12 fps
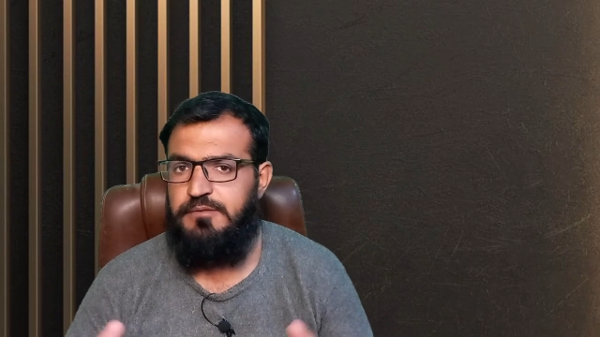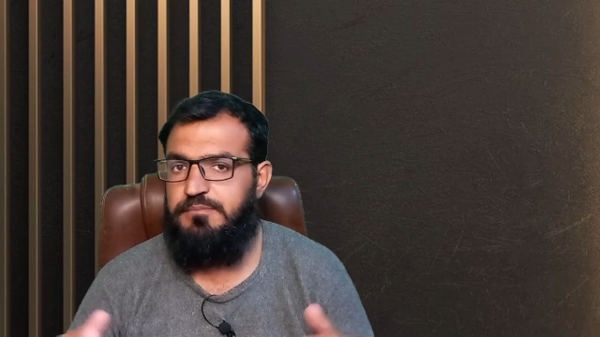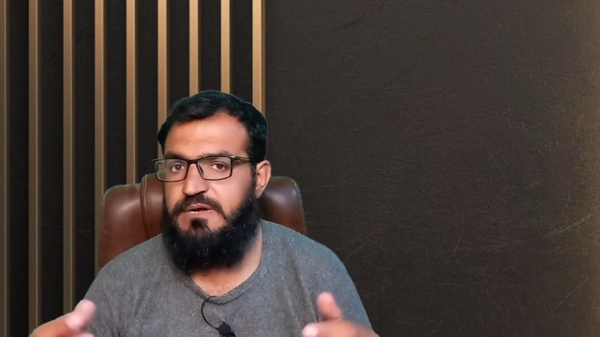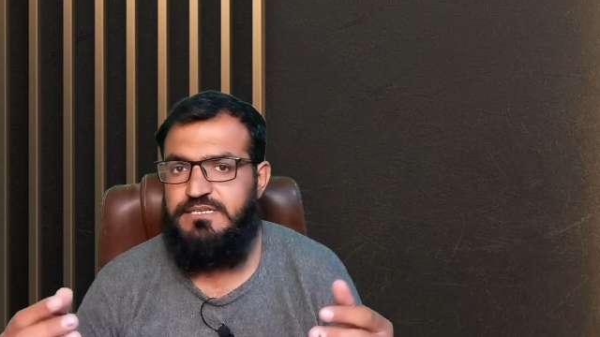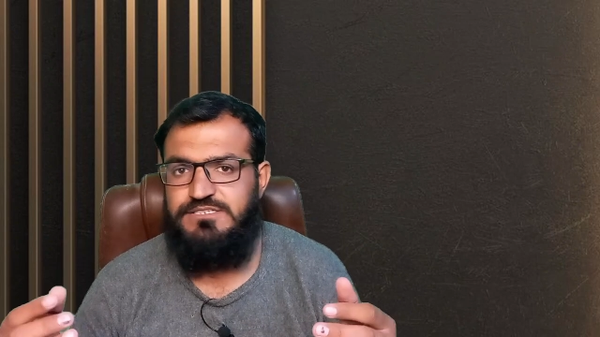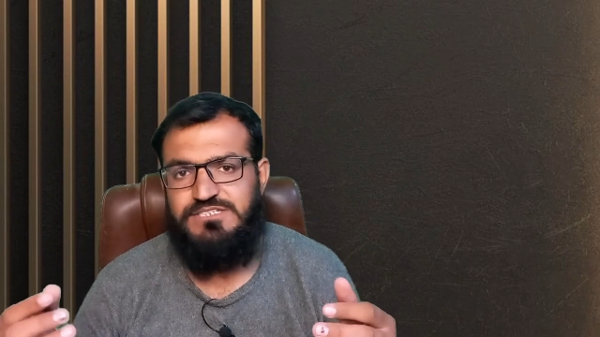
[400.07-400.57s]

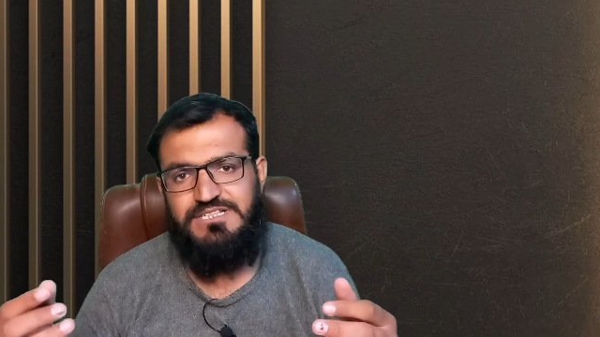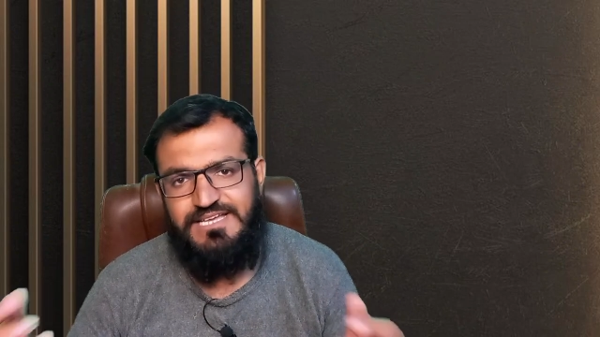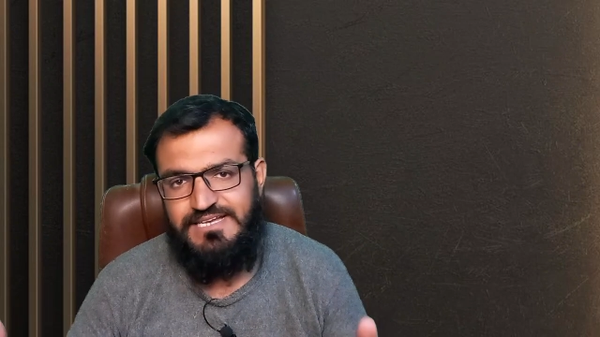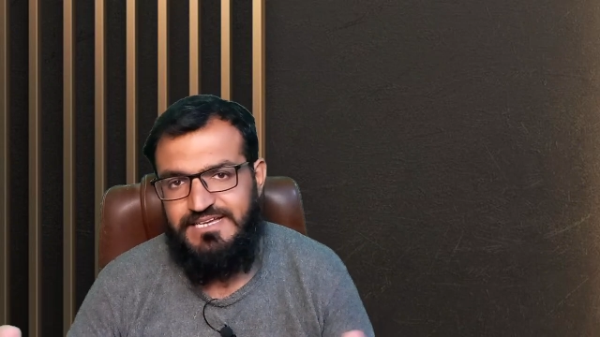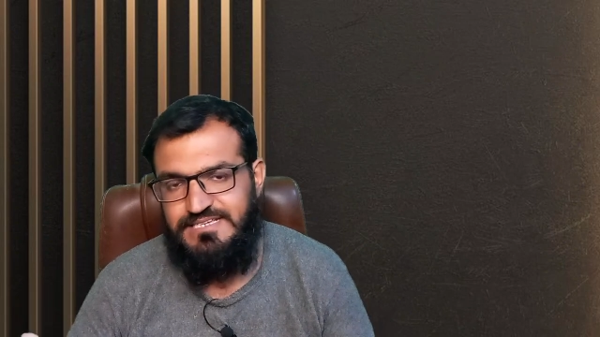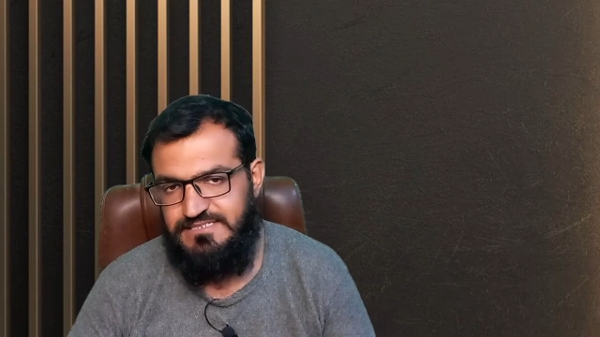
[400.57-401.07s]
But
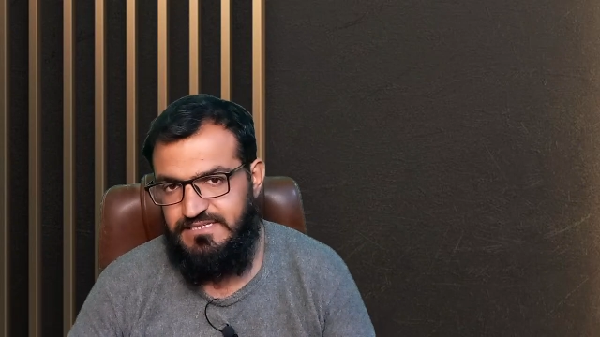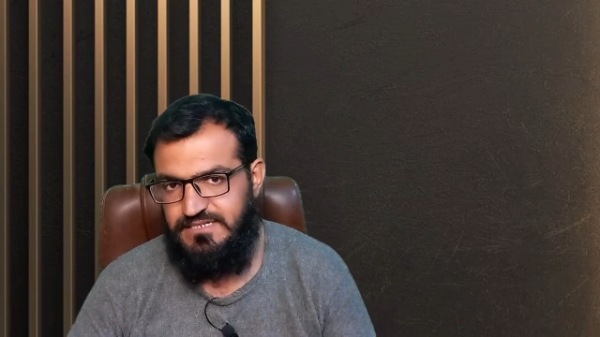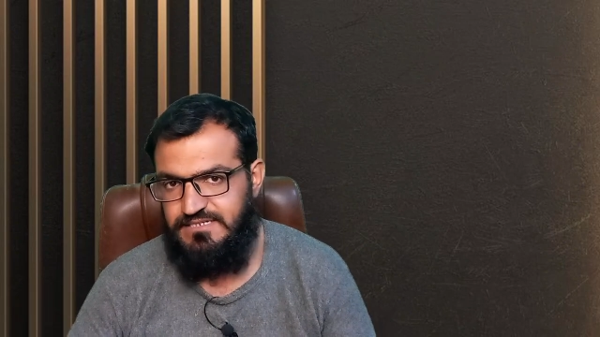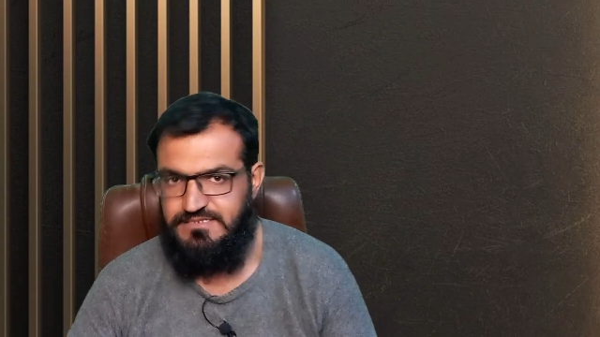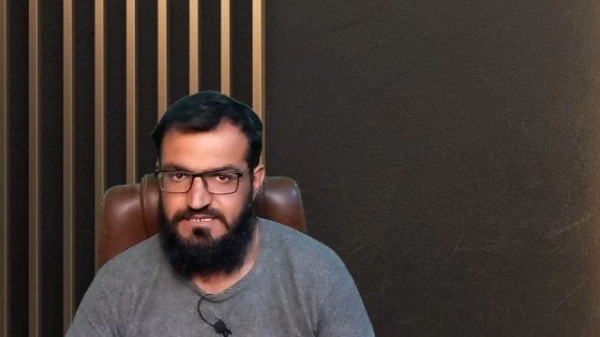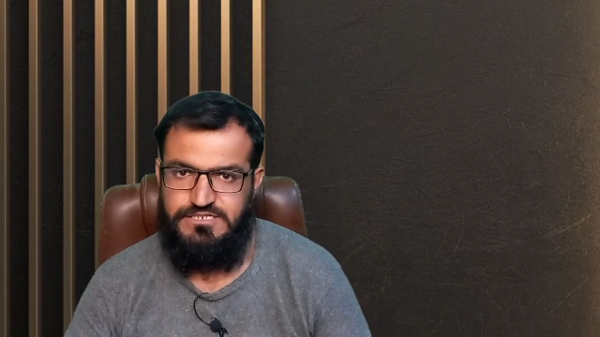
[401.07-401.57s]
like I
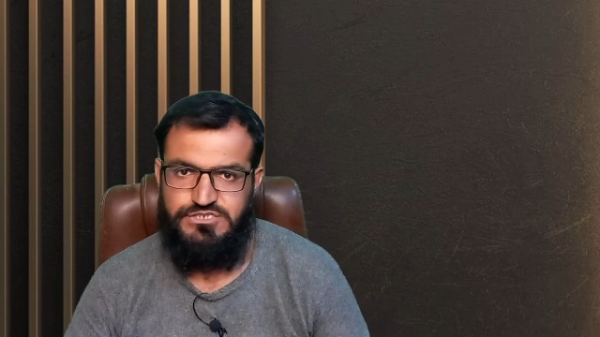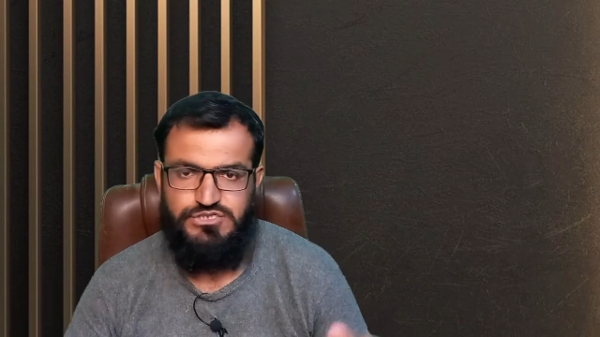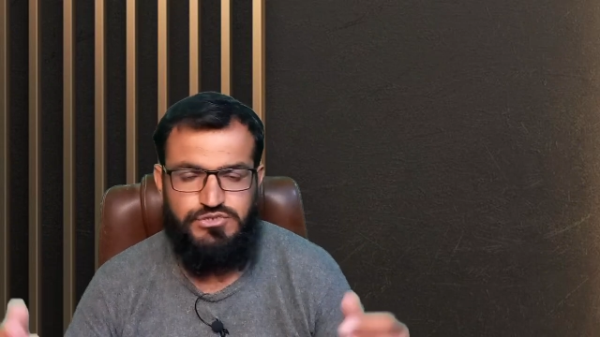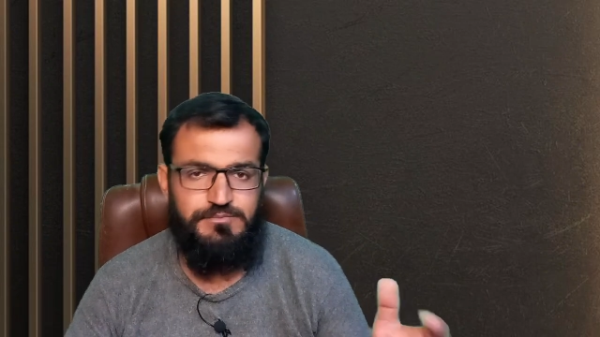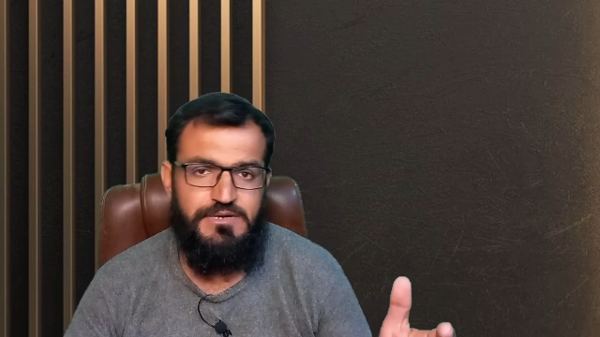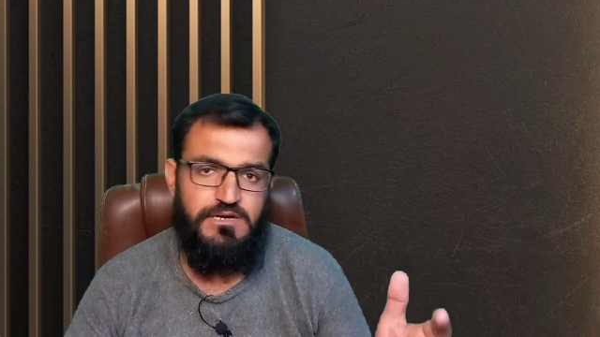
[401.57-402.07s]
said, that
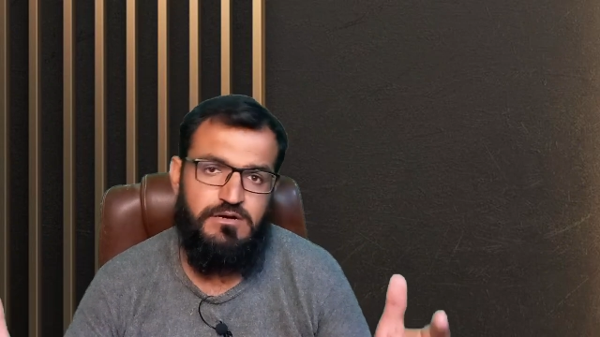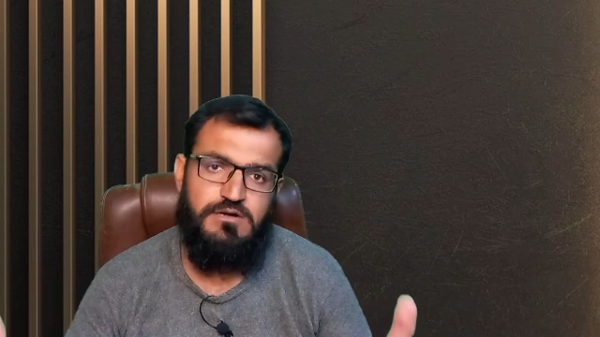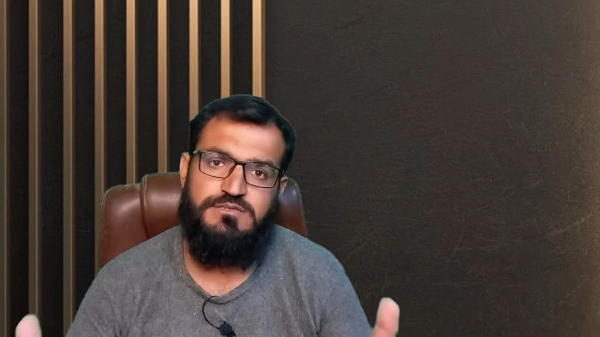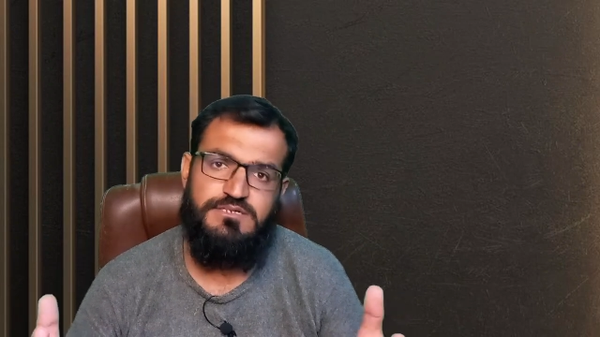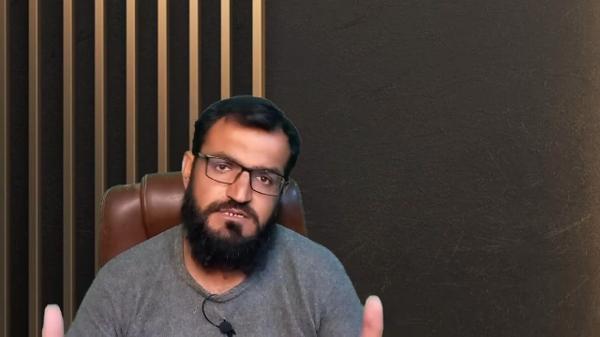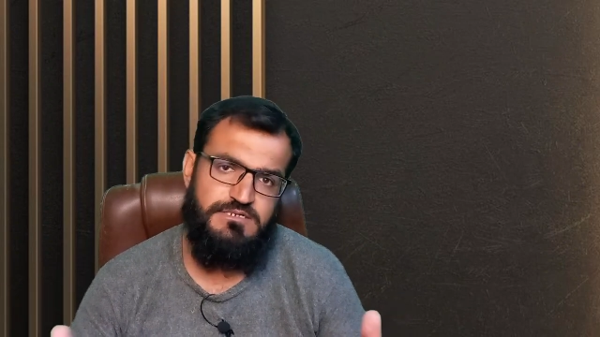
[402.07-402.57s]
you may
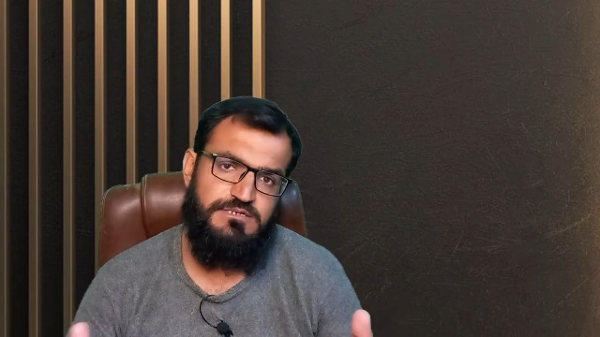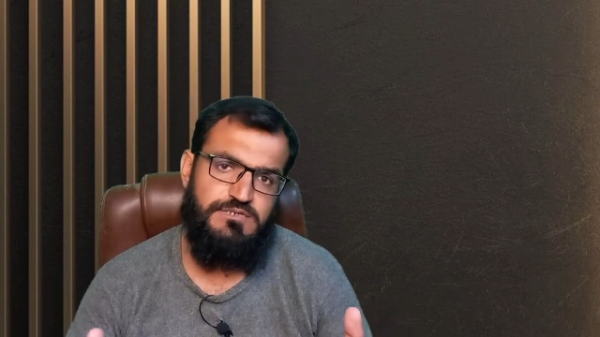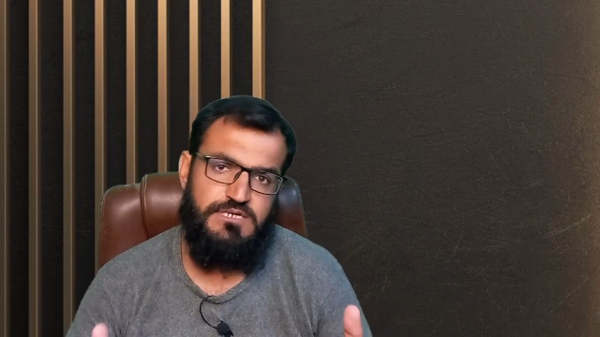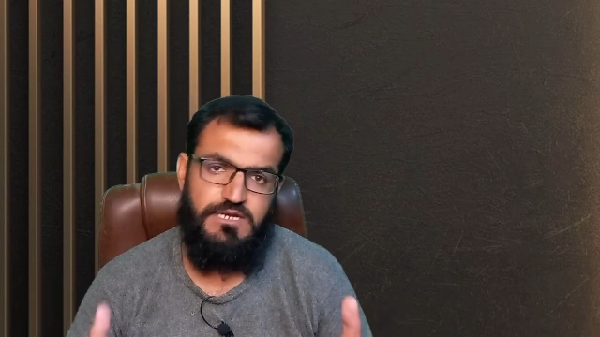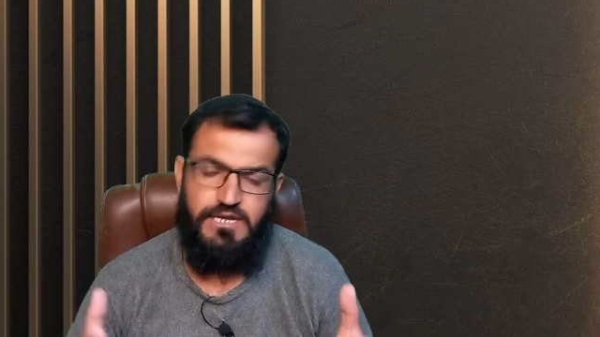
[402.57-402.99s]
already